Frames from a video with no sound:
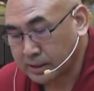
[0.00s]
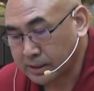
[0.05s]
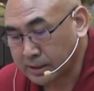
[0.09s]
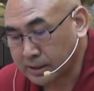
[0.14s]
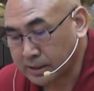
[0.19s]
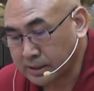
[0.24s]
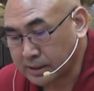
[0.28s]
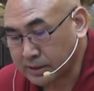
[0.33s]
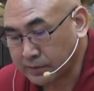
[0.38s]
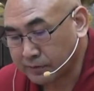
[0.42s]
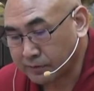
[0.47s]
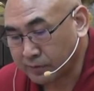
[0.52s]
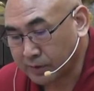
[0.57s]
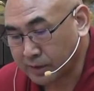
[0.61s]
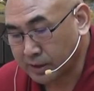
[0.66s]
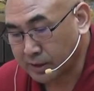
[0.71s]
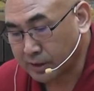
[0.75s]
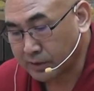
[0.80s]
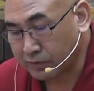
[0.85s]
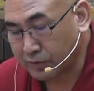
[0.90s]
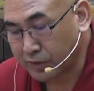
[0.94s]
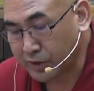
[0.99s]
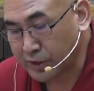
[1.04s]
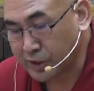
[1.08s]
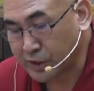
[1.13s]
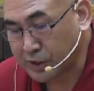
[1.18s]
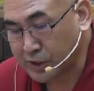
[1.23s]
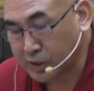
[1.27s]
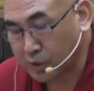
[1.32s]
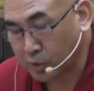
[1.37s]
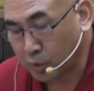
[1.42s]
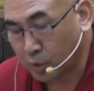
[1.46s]
then
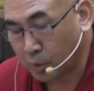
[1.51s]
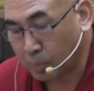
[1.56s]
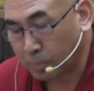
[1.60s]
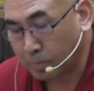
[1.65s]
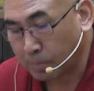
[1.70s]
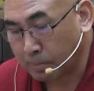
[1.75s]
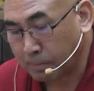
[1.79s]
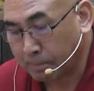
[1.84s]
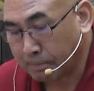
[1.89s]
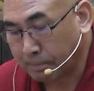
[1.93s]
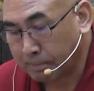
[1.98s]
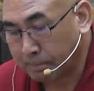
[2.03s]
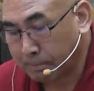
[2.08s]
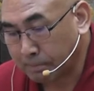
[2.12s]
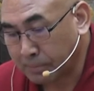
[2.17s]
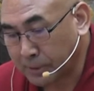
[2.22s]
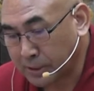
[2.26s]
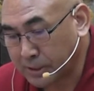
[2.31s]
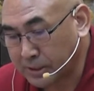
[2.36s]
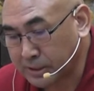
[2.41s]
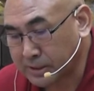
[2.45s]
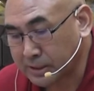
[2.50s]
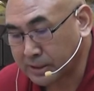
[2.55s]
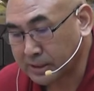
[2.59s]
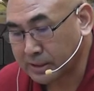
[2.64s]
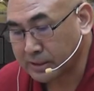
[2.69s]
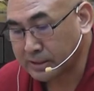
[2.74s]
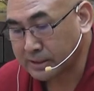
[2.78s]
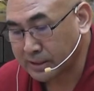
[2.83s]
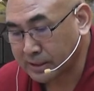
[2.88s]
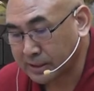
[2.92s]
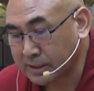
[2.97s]
definition of mental
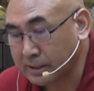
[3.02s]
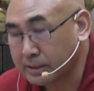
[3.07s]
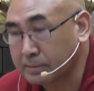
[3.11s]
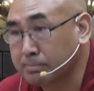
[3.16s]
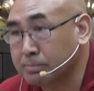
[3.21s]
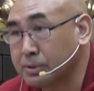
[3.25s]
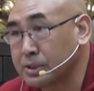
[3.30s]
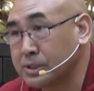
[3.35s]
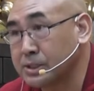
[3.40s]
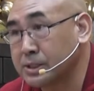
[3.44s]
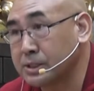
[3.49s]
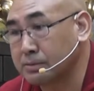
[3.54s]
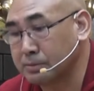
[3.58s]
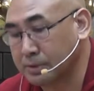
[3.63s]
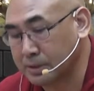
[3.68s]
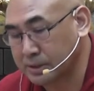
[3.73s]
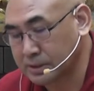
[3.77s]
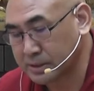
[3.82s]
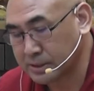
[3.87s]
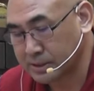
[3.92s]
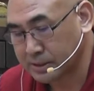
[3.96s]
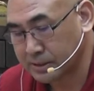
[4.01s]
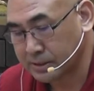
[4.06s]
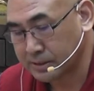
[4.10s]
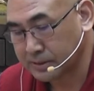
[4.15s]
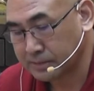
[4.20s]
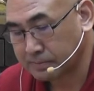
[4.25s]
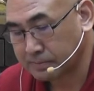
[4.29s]
direct perceivers.